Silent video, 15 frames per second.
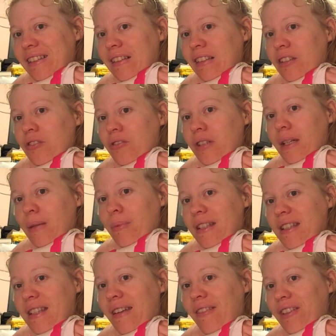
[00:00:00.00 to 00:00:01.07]
the dream
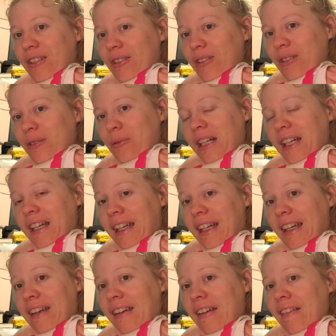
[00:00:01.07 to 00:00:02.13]
has never gone
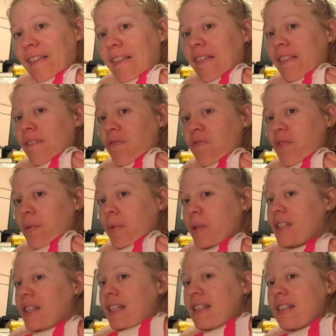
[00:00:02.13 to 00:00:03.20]
away for
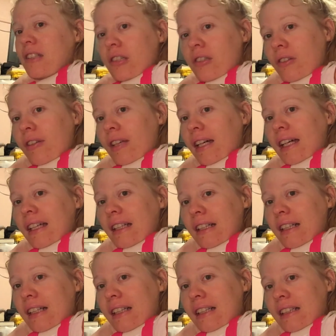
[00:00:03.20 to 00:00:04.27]
wanting to do that.
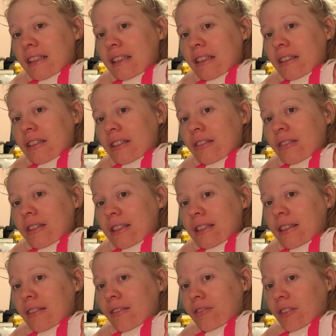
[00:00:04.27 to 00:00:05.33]
And so I
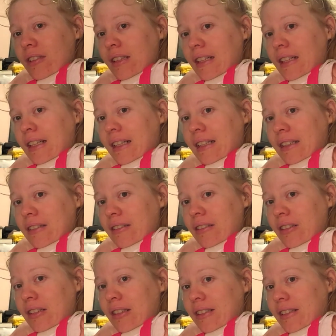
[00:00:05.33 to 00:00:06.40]
sort of asked,
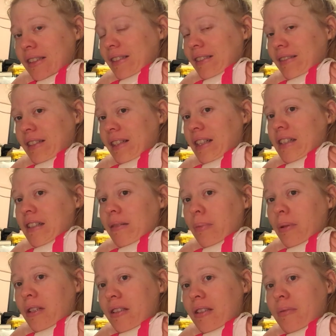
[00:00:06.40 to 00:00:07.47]
just, is it
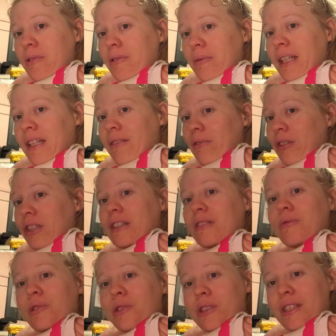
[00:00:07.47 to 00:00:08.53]
possible we can work
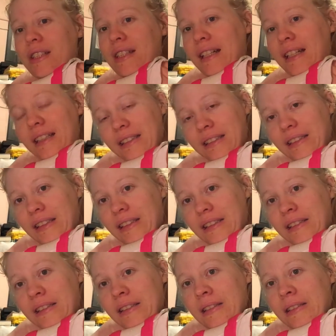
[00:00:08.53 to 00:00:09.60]
towards that?
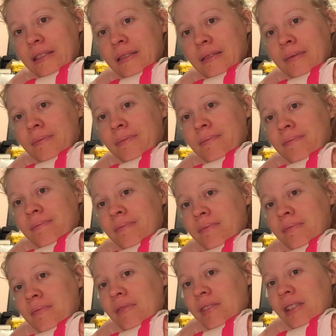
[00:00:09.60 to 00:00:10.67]
And
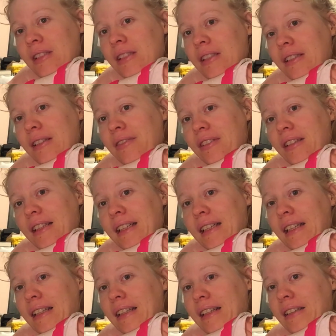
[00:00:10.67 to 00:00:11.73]
stuff like
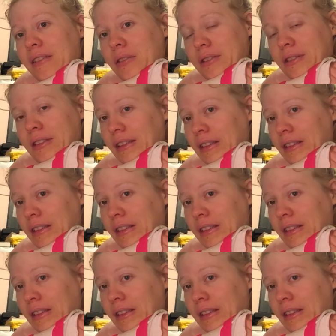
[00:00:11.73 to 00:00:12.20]
that, and I honestly